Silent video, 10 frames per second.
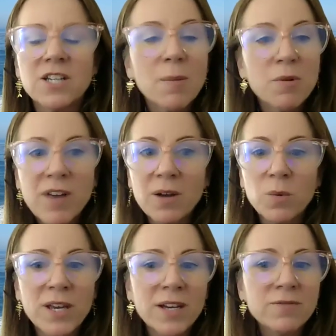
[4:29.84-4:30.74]
On top of
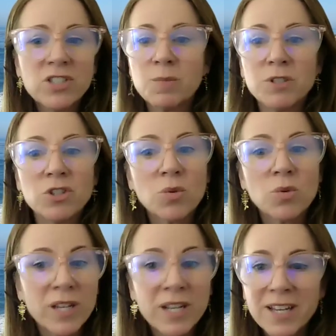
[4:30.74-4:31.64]
that, we have just been
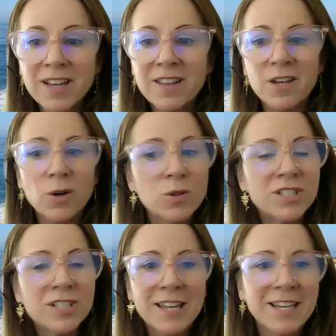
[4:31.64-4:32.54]
treating the
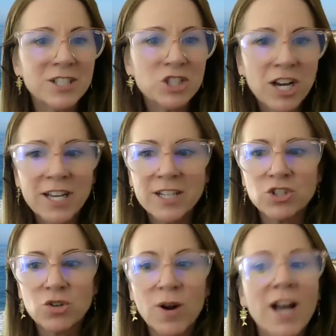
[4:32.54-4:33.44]
ocean like a
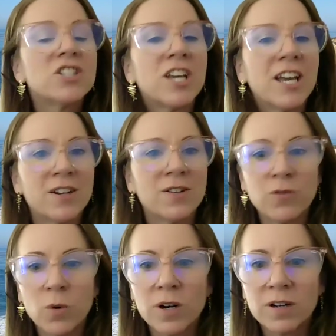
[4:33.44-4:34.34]
giant trash can
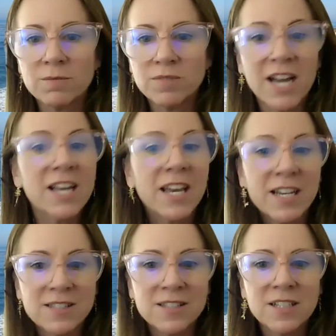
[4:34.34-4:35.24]
for
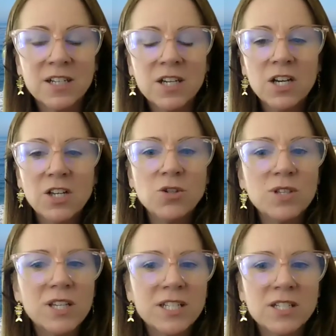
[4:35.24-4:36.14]
decades,
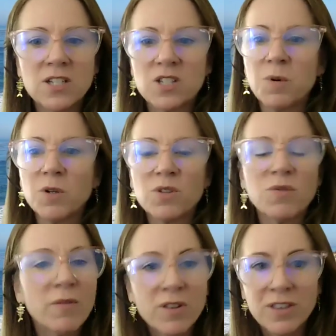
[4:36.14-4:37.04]
using it to dispose
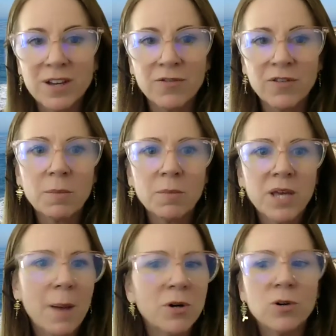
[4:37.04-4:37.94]
of everything
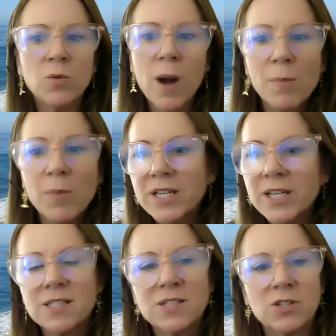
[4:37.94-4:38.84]
from chemical
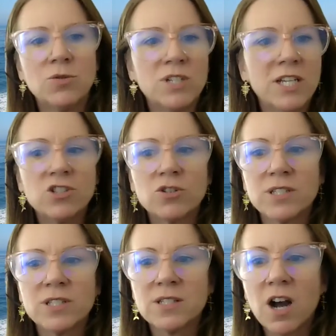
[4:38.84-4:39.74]
weapons to
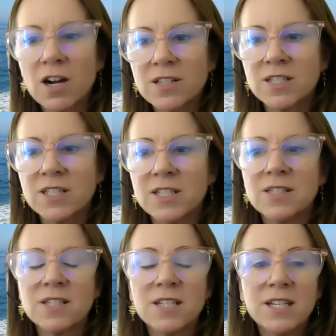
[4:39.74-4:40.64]
dangerous
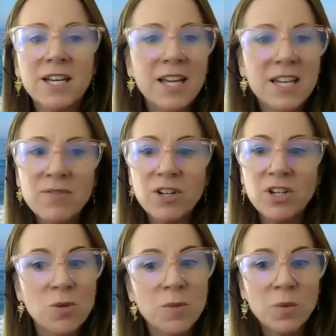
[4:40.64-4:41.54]
toxins and
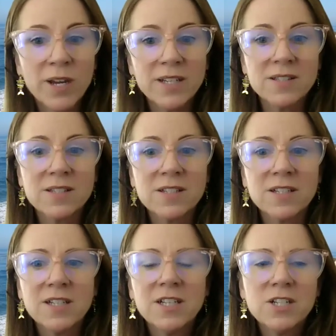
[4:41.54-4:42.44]
even human
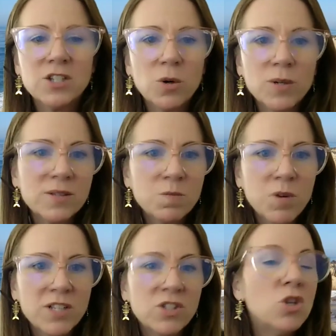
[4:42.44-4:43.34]
waste. So
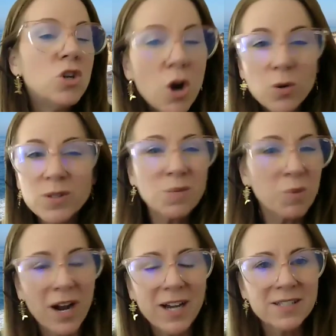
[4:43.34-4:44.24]
it's no
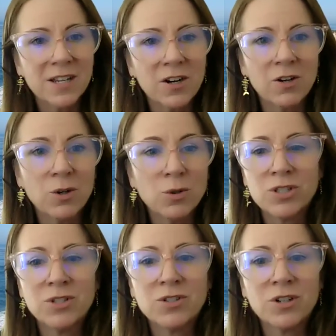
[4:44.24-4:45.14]
surprise that our
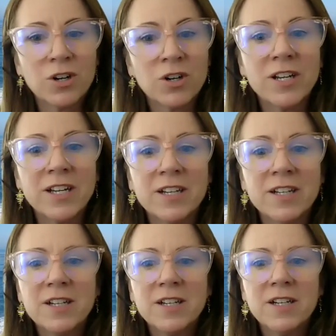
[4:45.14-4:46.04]
oceans are
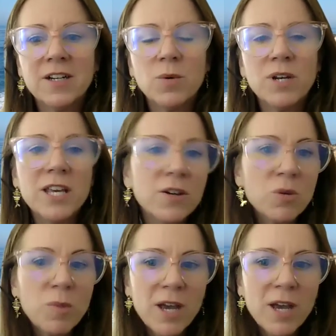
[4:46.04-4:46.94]
hurting. When
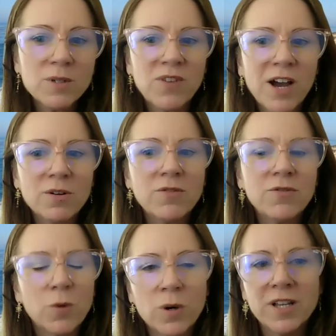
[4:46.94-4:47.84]
Heal the Bay was
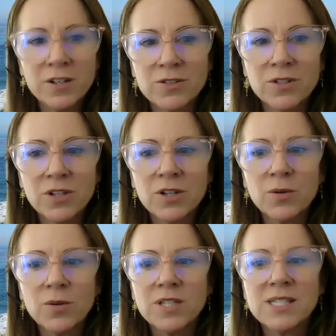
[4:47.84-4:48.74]
founded 40 years
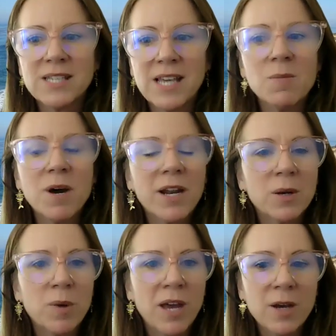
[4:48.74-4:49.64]
ago, the Santa
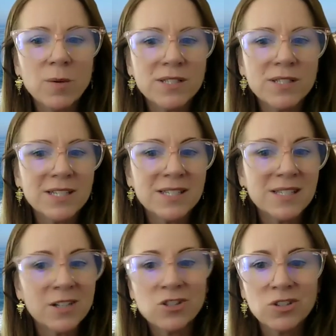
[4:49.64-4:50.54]
Monica Bay was
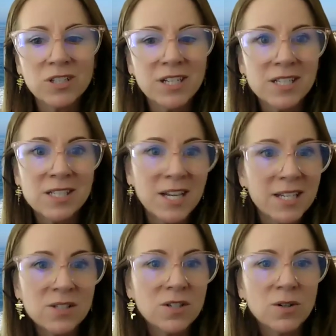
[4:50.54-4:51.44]
essentially a
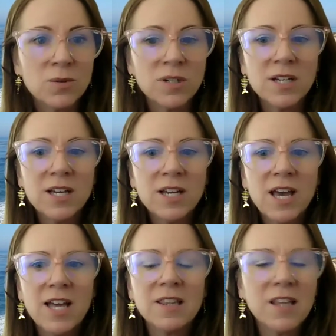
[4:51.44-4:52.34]
dead zone,
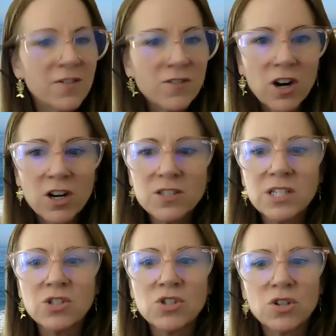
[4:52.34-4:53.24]
and
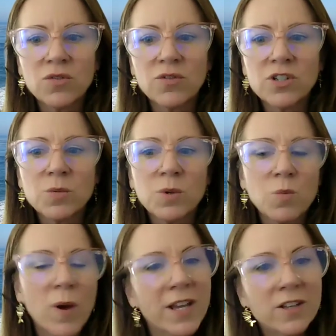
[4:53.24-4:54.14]
lifeguards and surfers
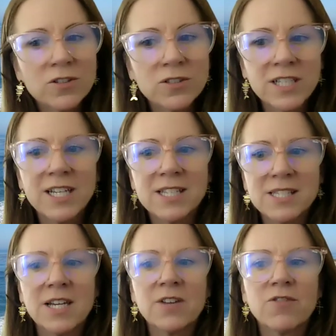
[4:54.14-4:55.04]
would regularly
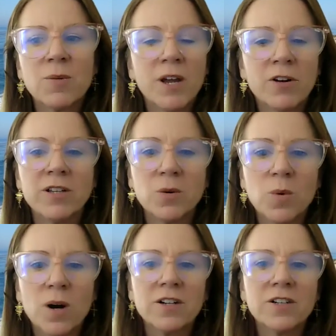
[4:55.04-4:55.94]
get sick from entering
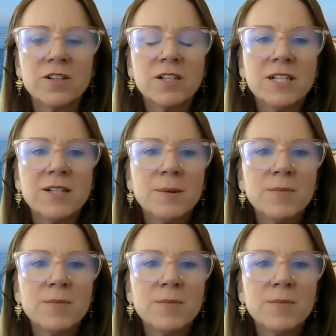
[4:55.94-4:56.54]
the water.